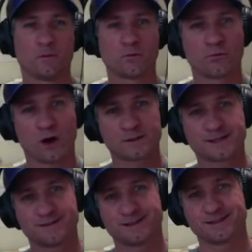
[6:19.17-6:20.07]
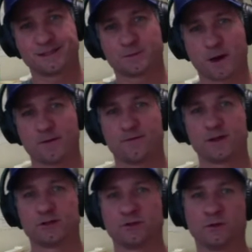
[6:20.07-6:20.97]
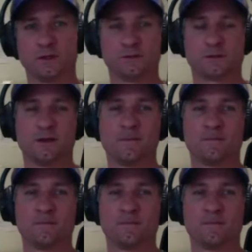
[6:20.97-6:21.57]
Ross gives us these prima facie duties.